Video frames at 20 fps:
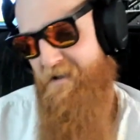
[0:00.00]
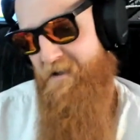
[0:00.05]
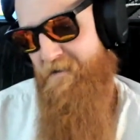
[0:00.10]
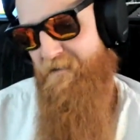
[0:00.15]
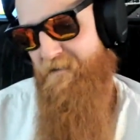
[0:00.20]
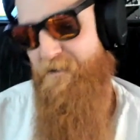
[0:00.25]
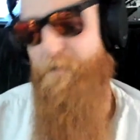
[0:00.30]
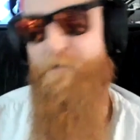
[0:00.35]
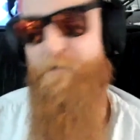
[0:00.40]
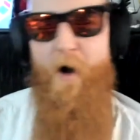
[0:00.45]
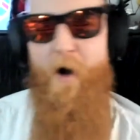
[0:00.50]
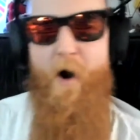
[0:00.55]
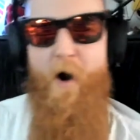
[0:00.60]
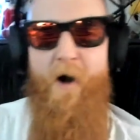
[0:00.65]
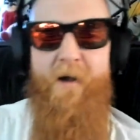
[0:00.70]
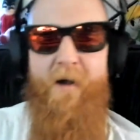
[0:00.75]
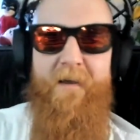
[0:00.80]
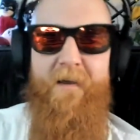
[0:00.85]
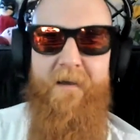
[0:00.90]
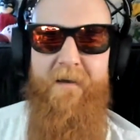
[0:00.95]
you
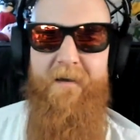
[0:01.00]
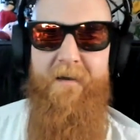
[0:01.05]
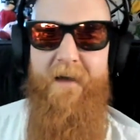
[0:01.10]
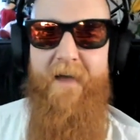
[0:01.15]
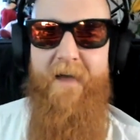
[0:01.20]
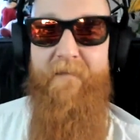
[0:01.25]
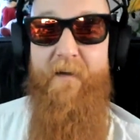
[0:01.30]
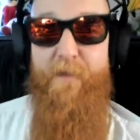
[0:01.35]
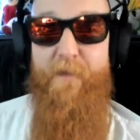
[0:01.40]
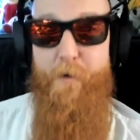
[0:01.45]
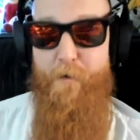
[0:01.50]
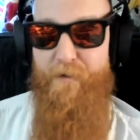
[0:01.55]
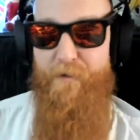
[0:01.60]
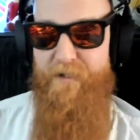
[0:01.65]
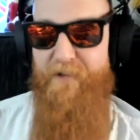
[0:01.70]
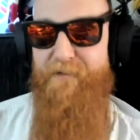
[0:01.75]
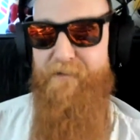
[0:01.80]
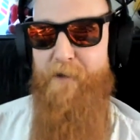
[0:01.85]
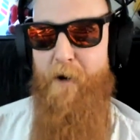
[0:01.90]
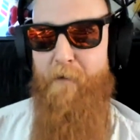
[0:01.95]
talk and then you
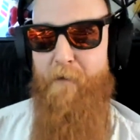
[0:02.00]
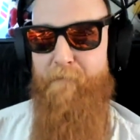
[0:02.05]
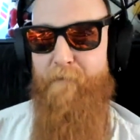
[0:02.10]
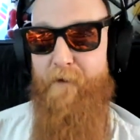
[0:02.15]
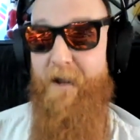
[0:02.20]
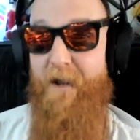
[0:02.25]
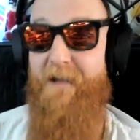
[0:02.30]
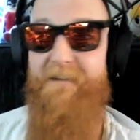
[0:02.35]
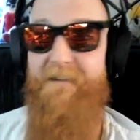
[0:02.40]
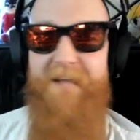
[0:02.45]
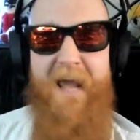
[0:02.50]
sit there for like